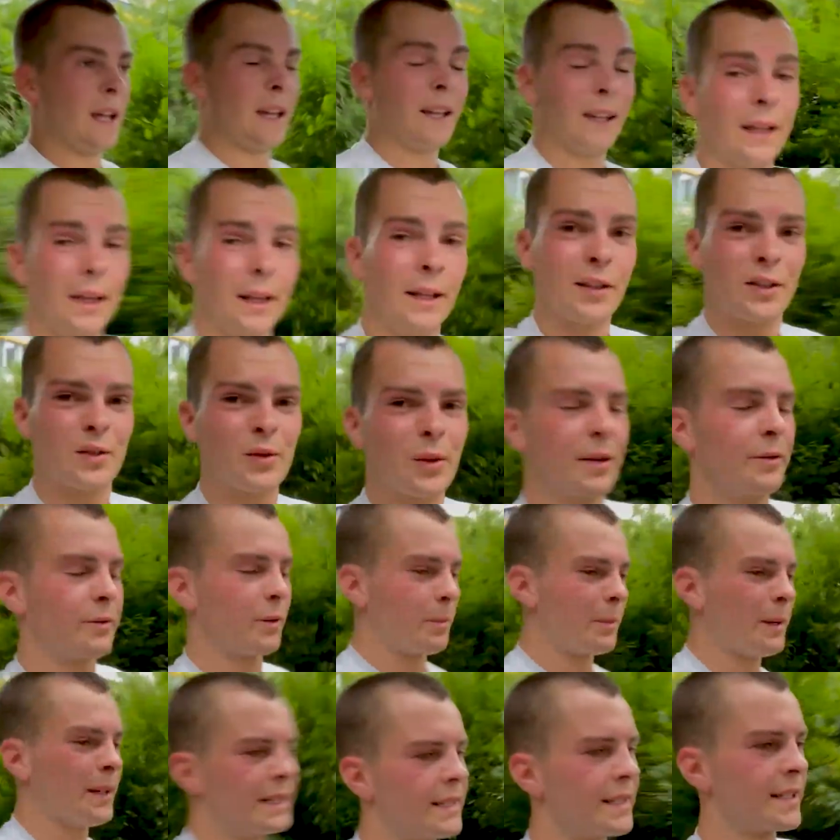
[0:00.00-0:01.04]
In
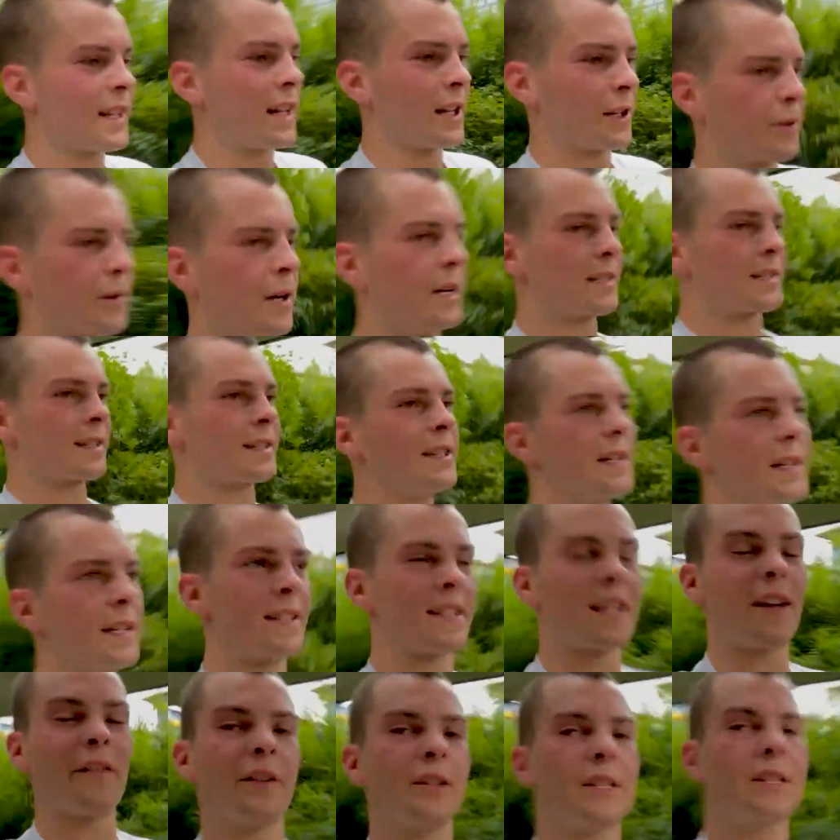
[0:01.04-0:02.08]
200 meters I crossed the
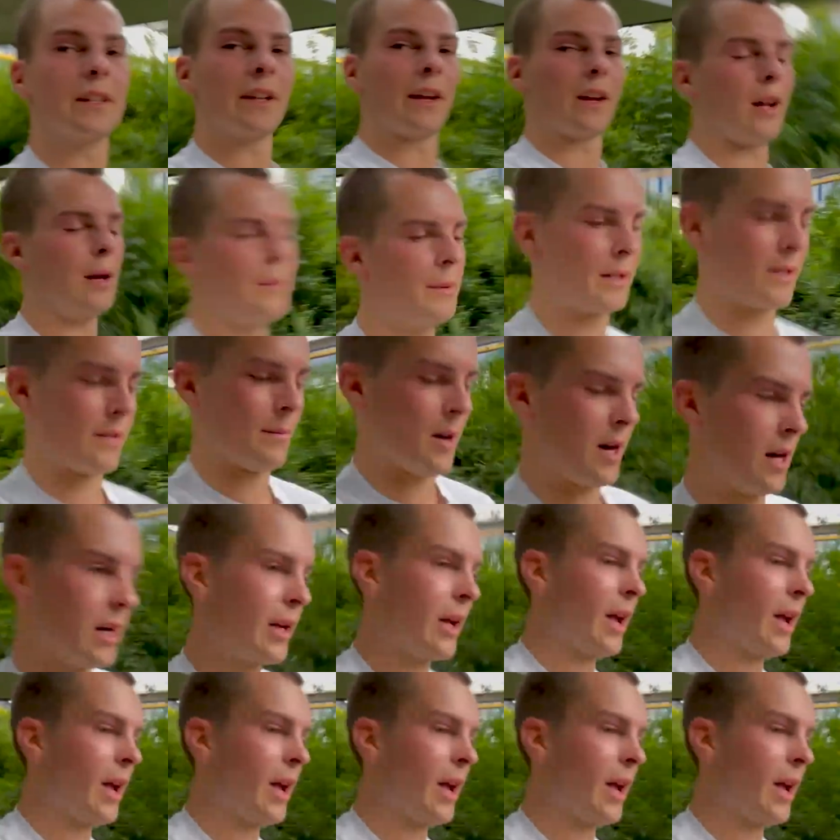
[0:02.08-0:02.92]
17 kilometer mark,